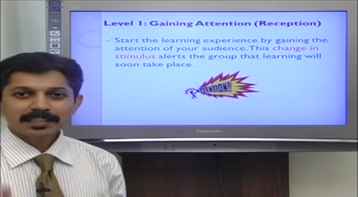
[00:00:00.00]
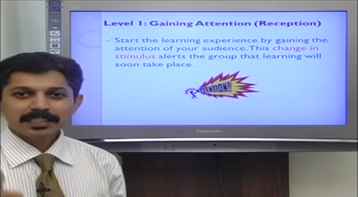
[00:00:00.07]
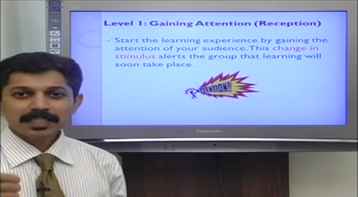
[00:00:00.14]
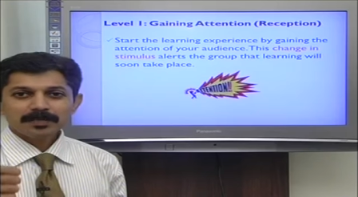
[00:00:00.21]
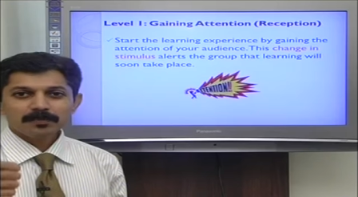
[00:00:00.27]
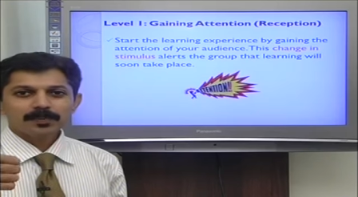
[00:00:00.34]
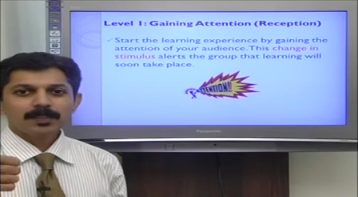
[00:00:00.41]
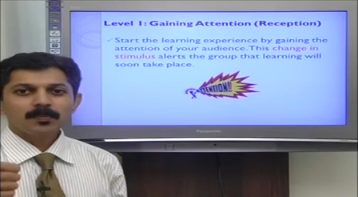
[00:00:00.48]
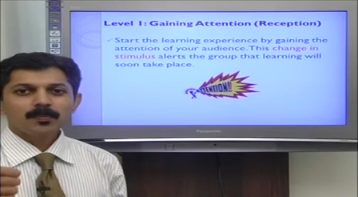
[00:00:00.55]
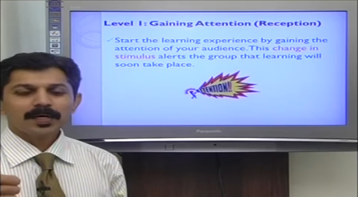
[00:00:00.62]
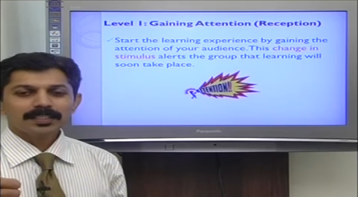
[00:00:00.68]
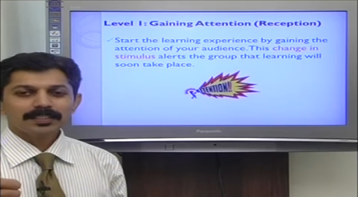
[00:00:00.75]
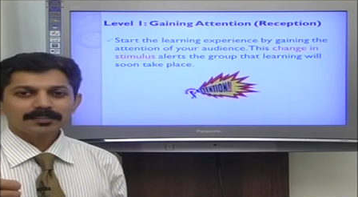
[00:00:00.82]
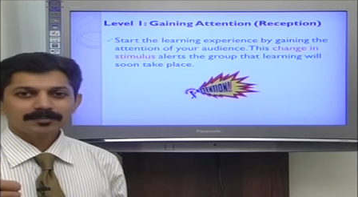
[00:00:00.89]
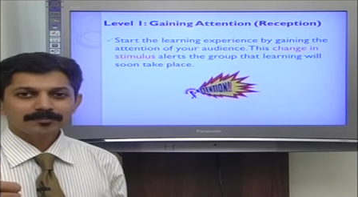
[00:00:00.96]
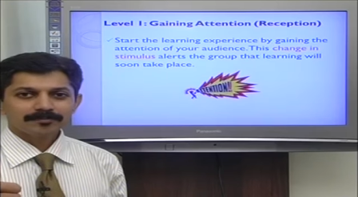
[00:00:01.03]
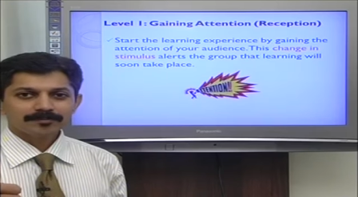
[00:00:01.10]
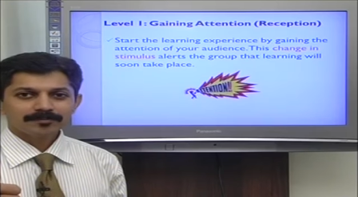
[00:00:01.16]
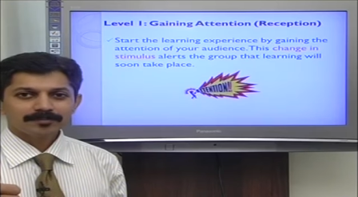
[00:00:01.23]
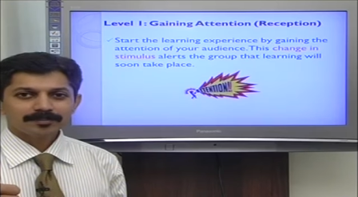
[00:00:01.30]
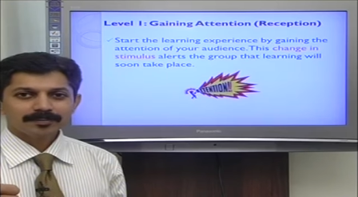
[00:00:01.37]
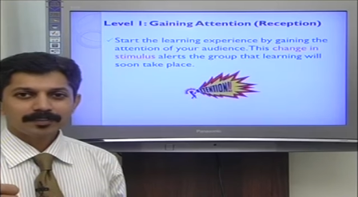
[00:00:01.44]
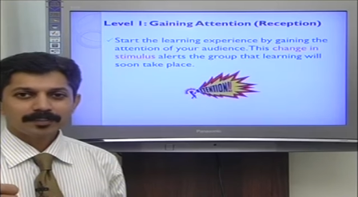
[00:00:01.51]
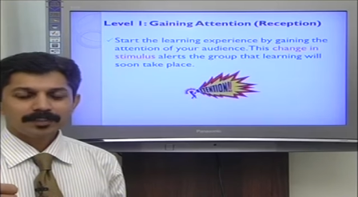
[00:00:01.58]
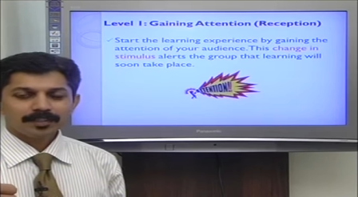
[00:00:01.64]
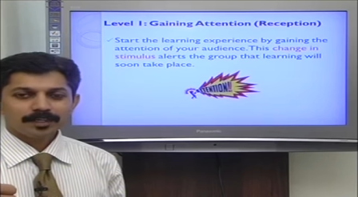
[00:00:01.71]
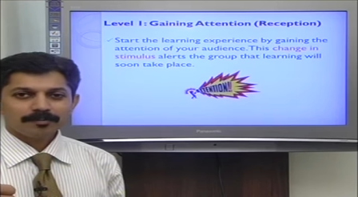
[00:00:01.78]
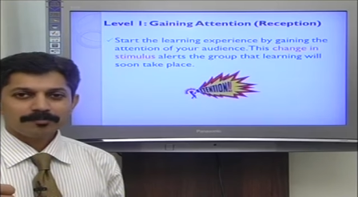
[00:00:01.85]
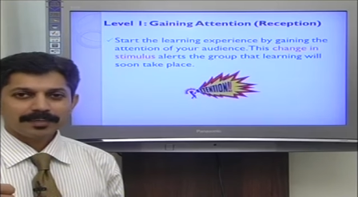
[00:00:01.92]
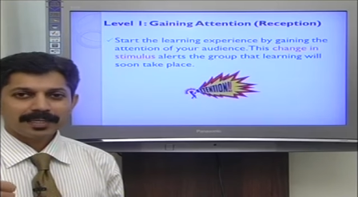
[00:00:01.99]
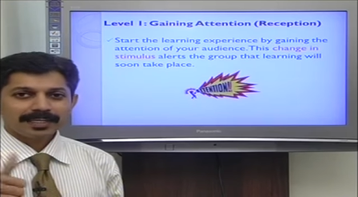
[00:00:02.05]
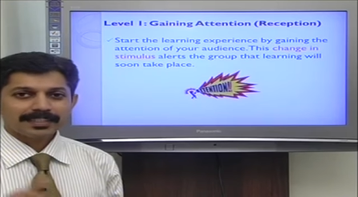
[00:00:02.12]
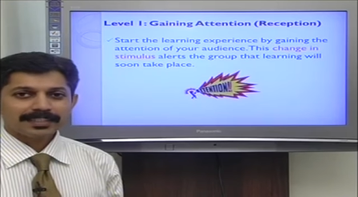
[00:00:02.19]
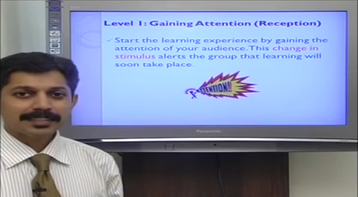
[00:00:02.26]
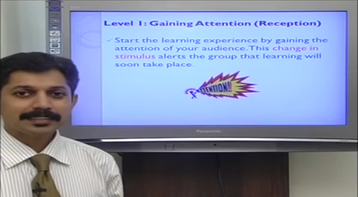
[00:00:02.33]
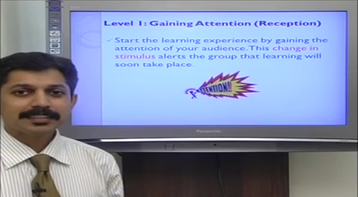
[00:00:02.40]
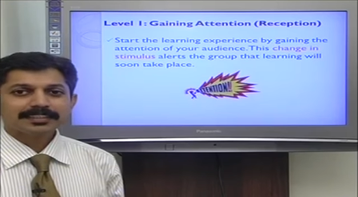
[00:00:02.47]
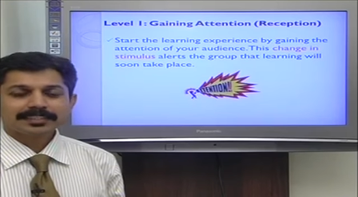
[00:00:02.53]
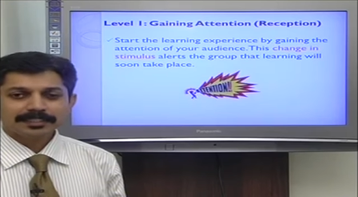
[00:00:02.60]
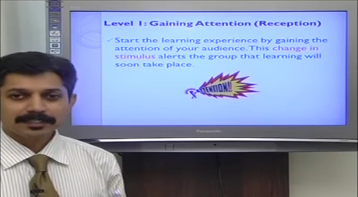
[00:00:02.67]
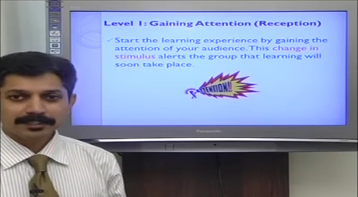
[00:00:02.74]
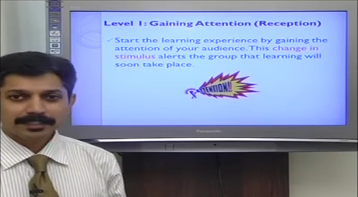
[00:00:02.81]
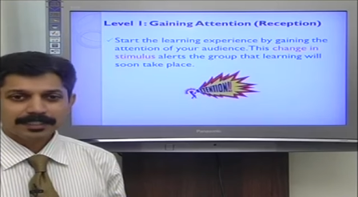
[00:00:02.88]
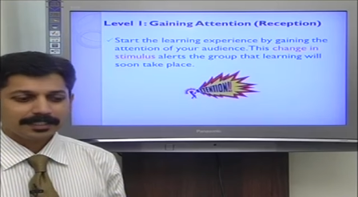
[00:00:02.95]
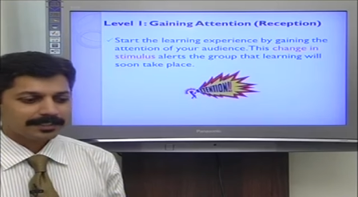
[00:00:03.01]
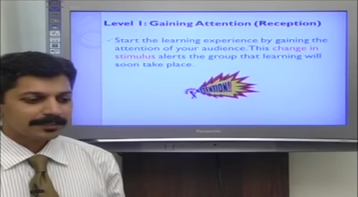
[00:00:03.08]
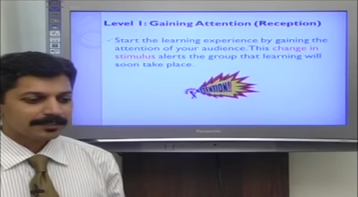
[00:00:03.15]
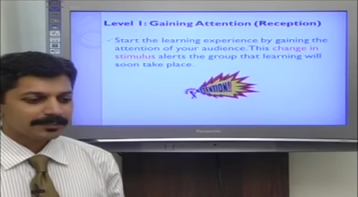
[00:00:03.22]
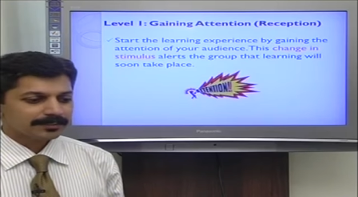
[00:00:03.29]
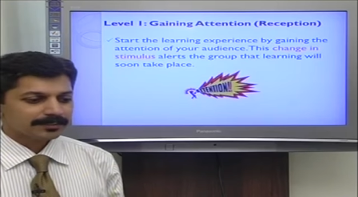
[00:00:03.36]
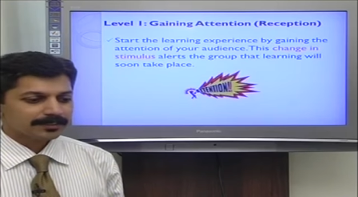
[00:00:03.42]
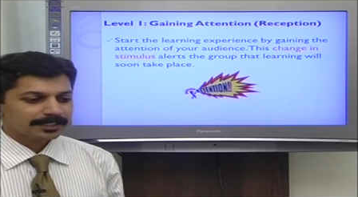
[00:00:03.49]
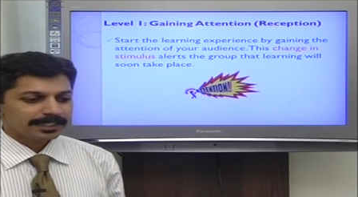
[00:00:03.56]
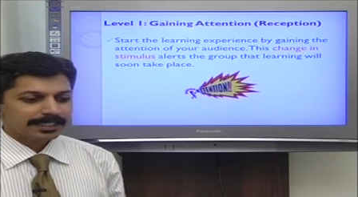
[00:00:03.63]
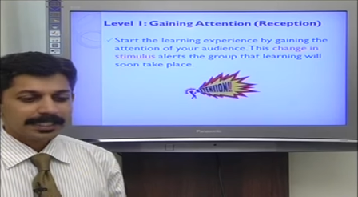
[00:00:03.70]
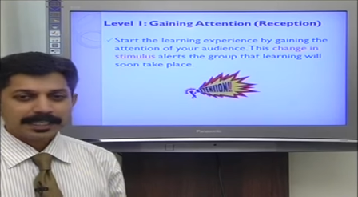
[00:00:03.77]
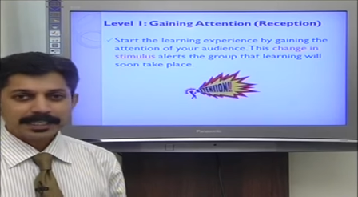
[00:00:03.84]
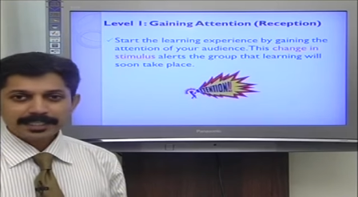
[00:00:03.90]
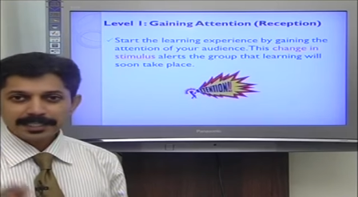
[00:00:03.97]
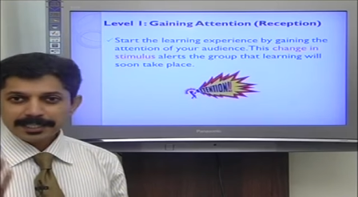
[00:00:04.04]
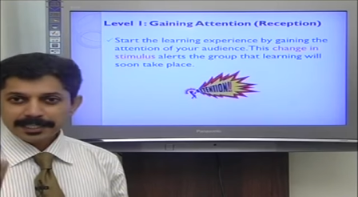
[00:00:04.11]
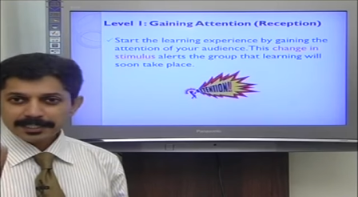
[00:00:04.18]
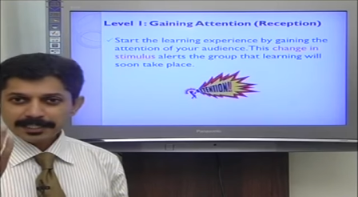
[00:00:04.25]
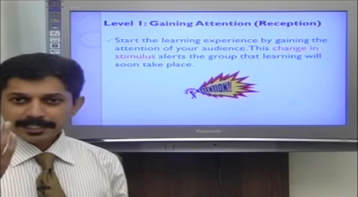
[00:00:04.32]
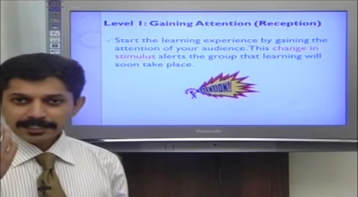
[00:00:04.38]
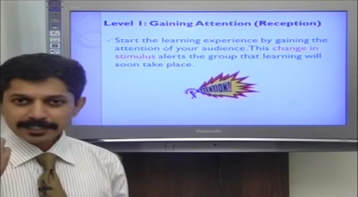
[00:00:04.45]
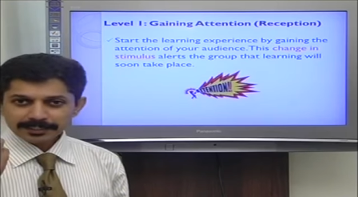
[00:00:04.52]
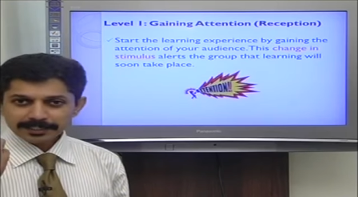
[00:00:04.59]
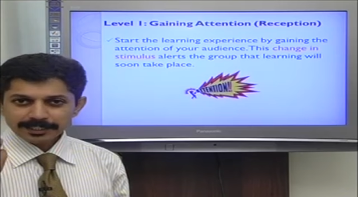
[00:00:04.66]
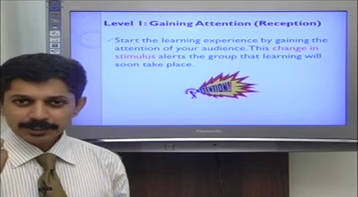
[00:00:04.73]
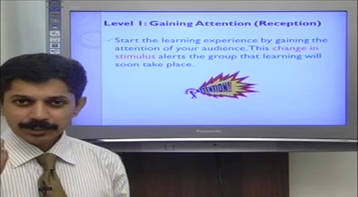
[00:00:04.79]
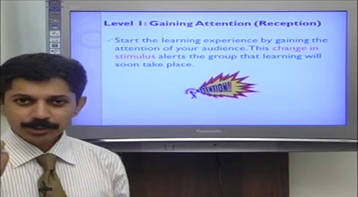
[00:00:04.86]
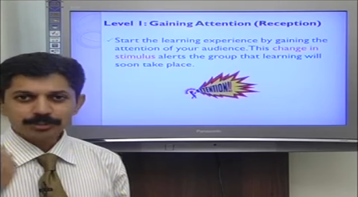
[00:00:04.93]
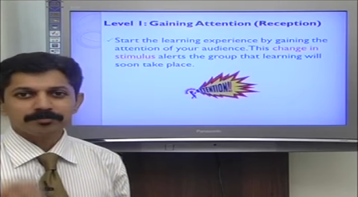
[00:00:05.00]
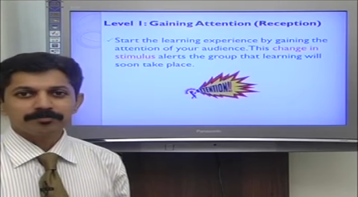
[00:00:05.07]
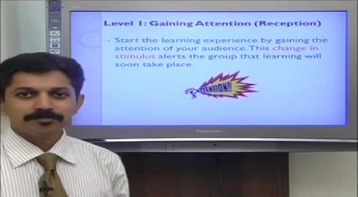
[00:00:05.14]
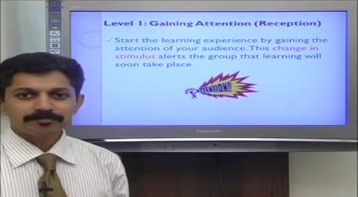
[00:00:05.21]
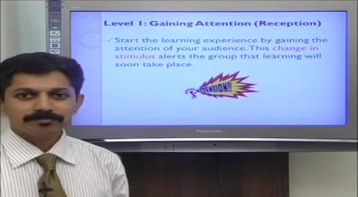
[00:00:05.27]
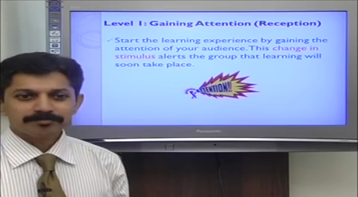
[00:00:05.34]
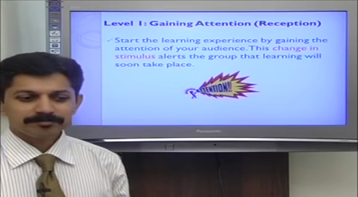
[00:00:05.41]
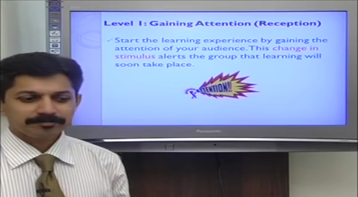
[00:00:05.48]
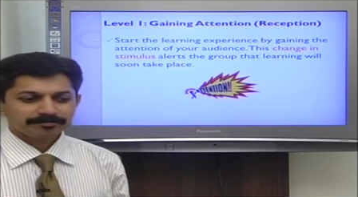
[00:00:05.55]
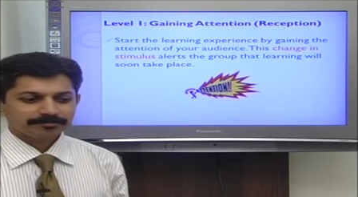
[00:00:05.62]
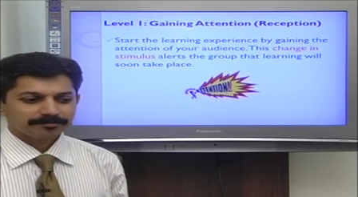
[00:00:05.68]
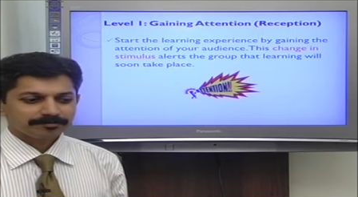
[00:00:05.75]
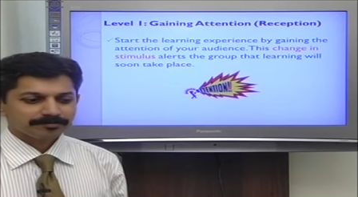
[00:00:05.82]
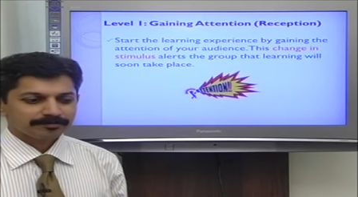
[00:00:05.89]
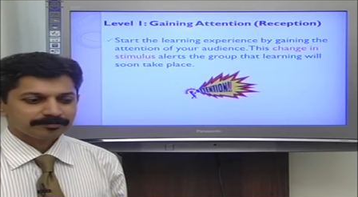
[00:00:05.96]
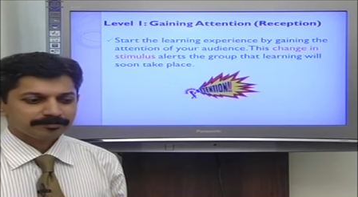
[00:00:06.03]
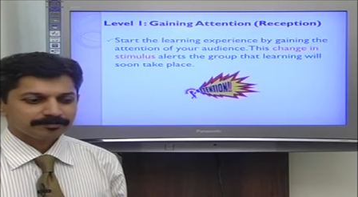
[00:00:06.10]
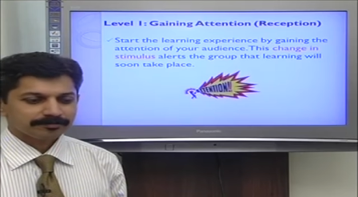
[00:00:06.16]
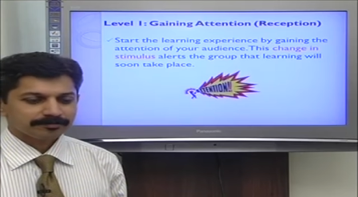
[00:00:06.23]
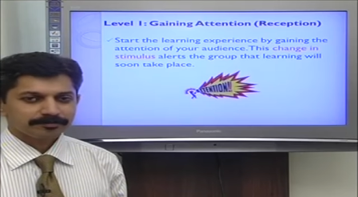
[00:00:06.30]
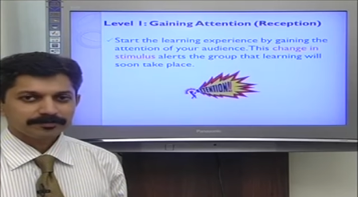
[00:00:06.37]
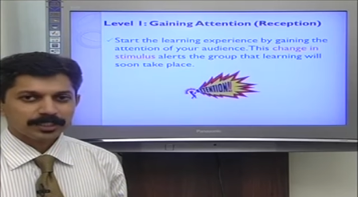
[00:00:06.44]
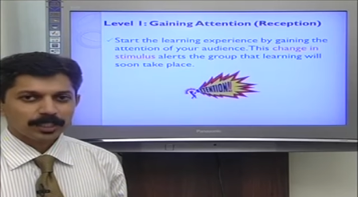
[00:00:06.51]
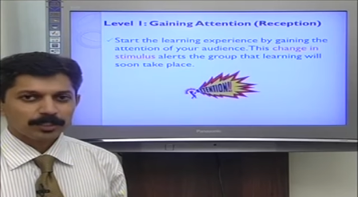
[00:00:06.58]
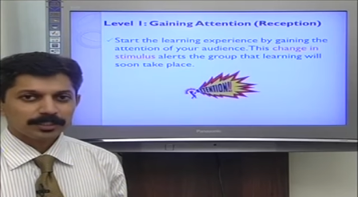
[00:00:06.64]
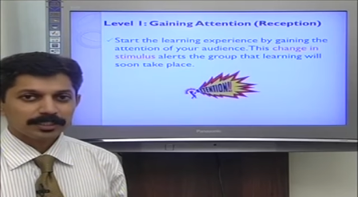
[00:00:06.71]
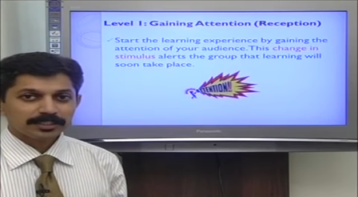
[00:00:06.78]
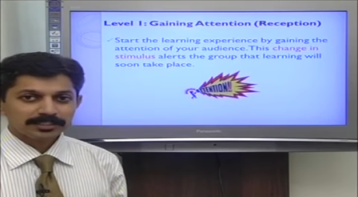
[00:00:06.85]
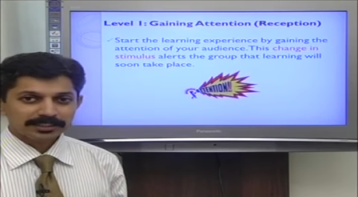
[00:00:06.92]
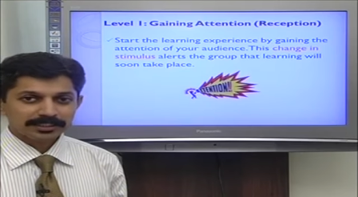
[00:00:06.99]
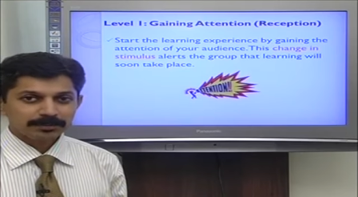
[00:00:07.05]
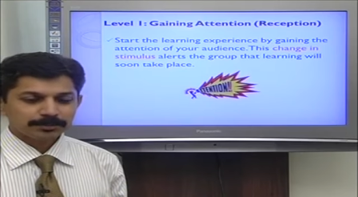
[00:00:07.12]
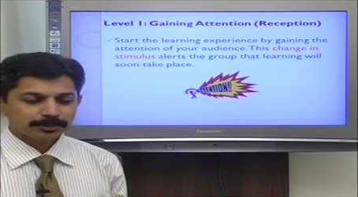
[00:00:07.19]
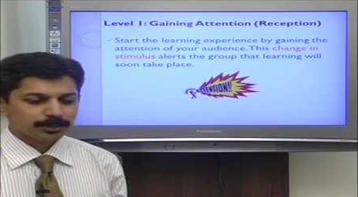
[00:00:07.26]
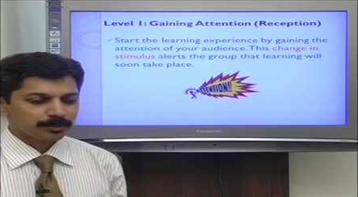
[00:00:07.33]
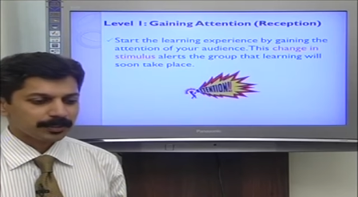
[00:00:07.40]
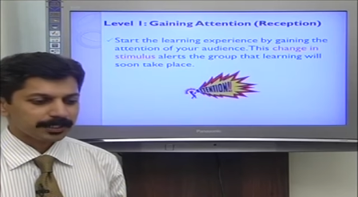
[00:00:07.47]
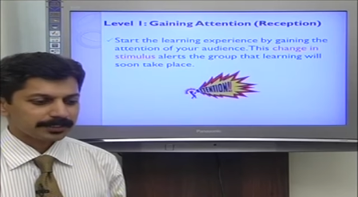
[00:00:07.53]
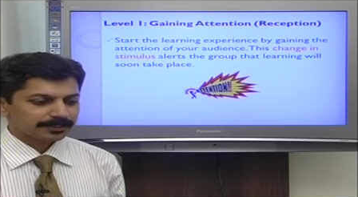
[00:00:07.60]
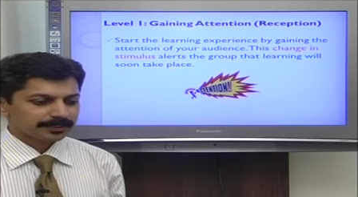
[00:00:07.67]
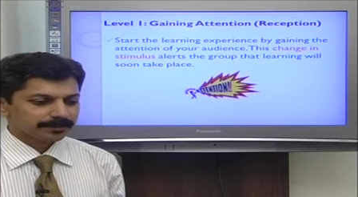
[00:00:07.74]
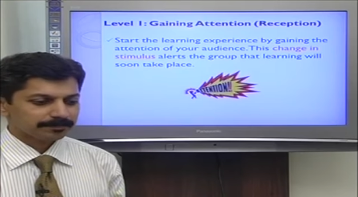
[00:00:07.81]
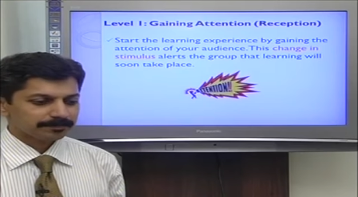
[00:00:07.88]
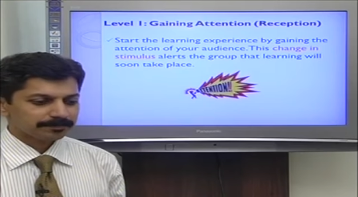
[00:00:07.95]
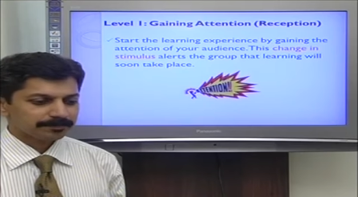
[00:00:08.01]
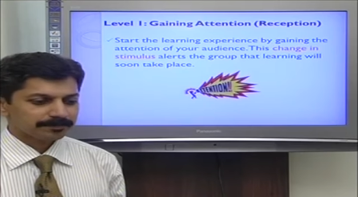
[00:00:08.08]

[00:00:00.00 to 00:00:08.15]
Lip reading: The level 1 of Gagne's learning is gaining attention, or the reception, you can say.